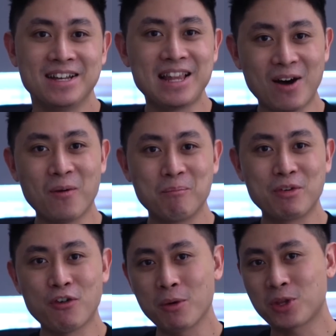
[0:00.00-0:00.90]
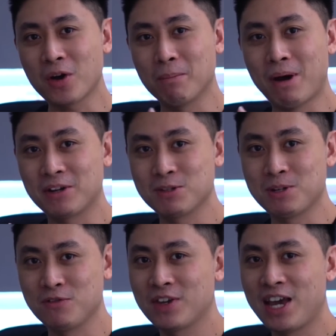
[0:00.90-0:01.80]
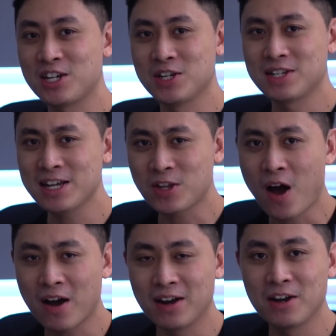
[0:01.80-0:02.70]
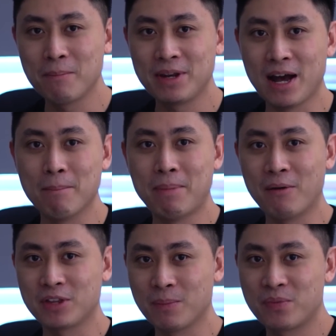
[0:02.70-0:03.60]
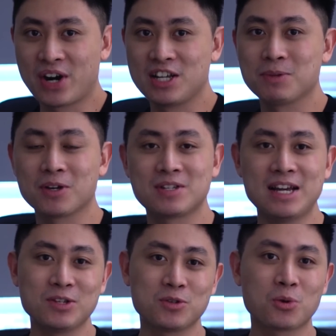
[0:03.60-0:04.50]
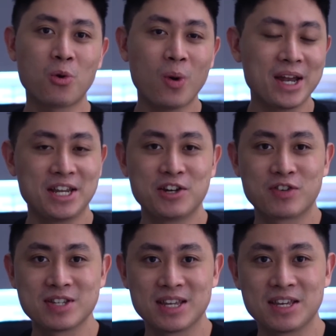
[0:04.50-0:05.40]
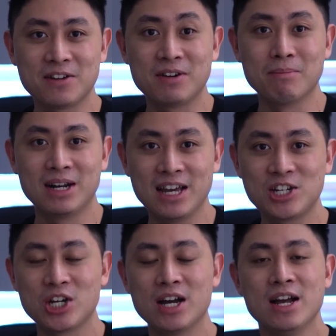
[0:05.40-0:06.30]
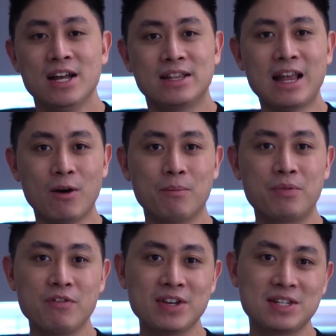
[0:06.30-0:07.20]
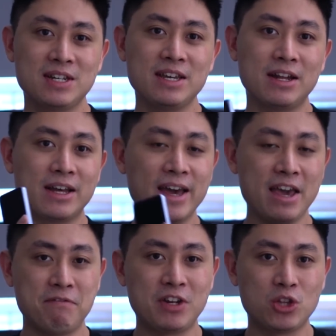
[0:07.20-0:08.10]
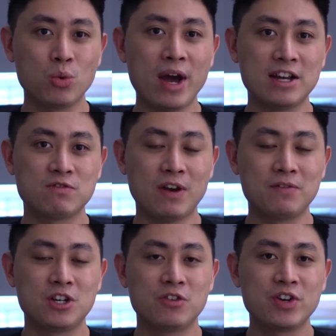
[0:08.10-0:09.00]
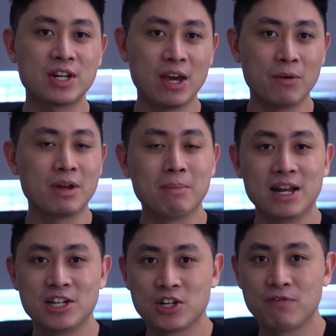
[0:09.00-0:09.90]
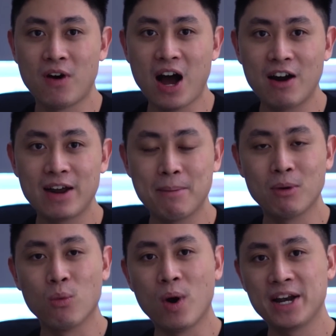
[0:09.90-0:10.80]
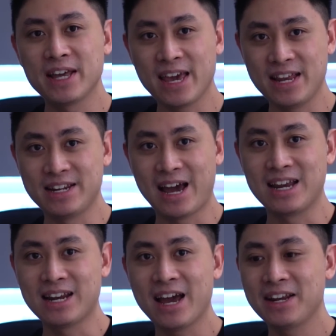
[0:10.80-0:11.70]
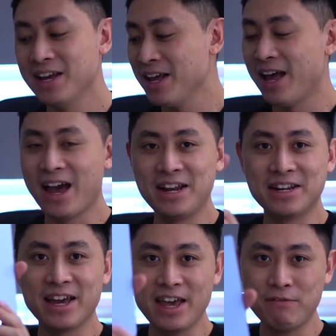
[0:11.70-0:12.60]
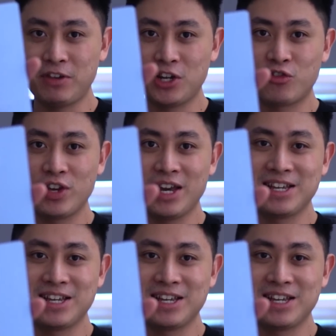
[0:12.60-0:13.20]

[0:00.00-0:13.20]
Now, before we talk about the specifications, let's talk a little bit about the price, because that's also quite interesting here in Malaysia. Now, previously, the A52s 5G retailed in Malaysia for RM1899, and the A53 here